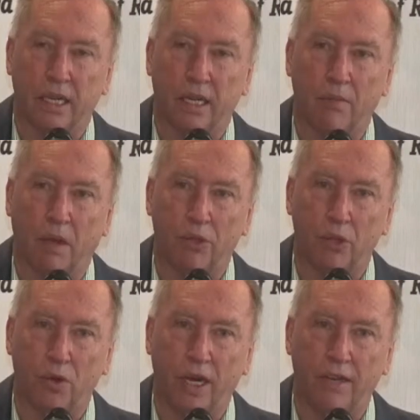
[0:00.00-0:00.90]
I'm
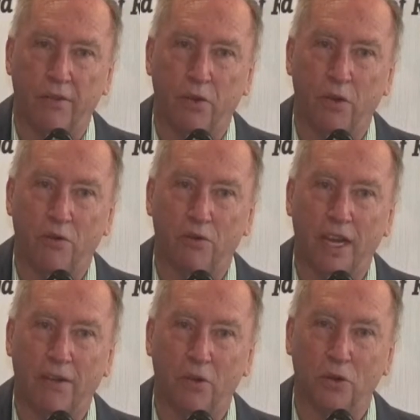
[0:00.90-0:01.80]
sure any of you who've
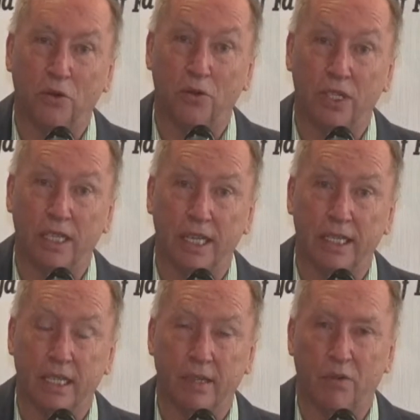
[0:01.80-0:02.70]
travelled, you've seen it.
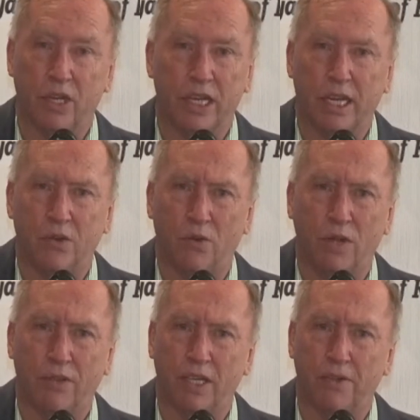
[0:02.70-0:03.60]

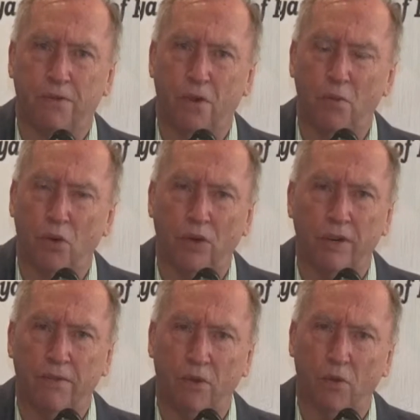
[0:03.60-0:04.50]
Whether it's formal or
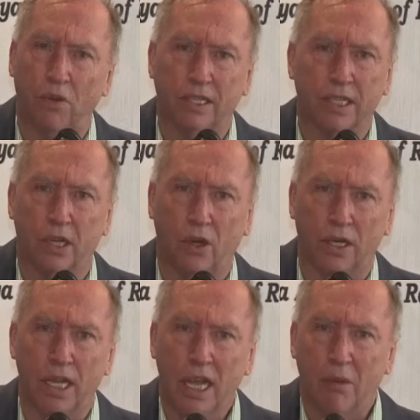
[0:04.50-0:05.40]
informal, there's a lot.
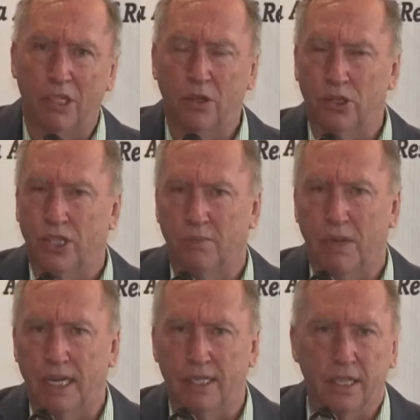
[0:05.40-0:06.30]
It's not just
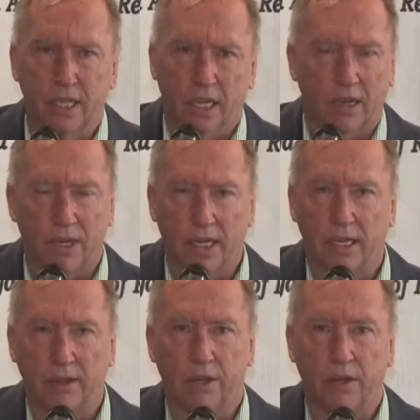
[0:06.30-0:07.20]
maize.
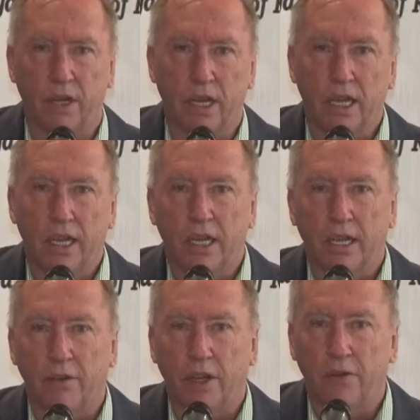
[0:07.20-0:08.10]

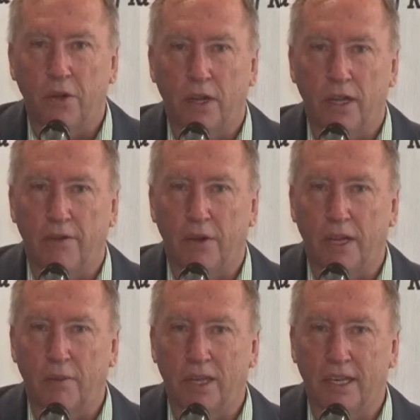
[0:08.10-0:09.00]
If you're
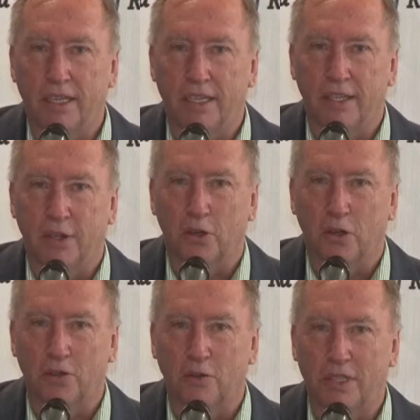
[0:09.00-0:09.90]
coming
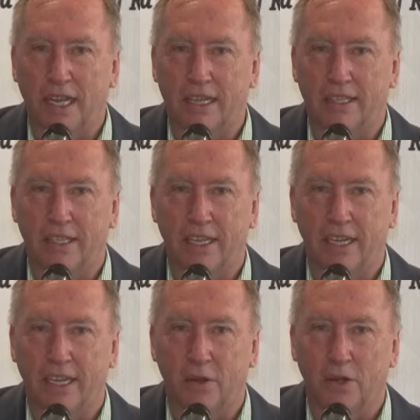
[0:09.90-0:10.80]
across from
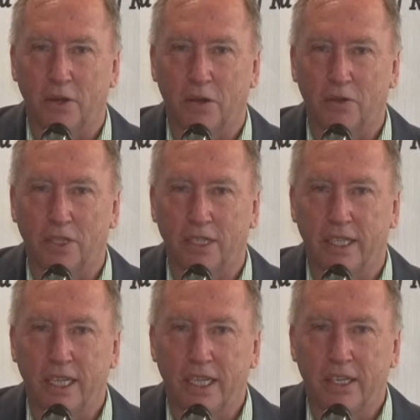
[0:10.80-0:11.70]
Tanzania, quite often
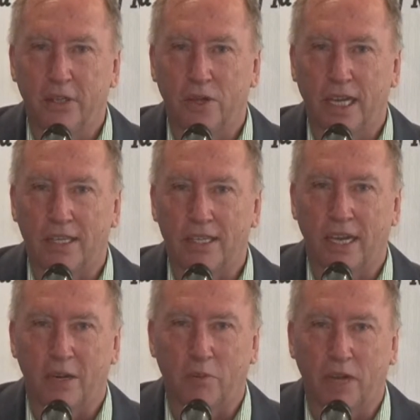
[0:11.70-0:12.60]
you'll get
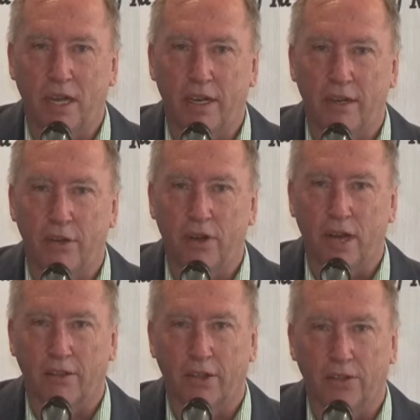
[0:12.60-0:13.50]
stuck behind a
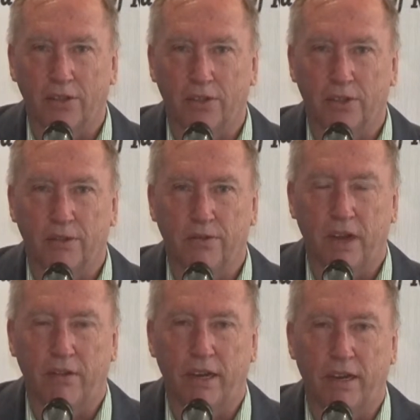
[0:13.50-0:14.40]
truck that's
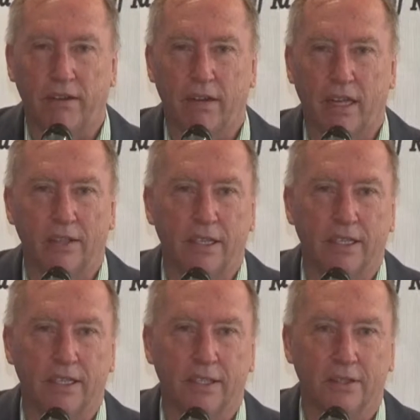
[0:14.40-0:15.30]
ferrying
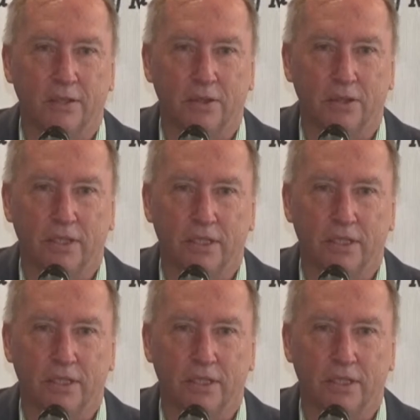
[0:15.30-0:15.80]
onions or